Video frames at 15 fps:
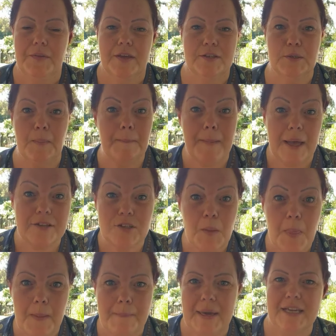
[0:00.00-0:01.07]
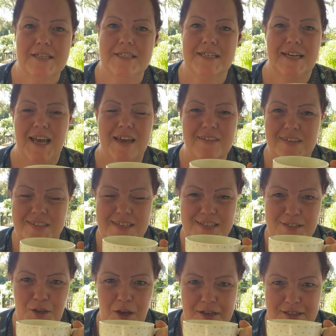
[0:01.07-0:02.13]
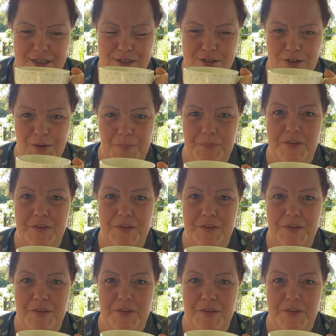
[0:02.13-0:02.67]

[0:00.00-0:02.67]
There's a buzz on the beach today. That's exciting, isn't it?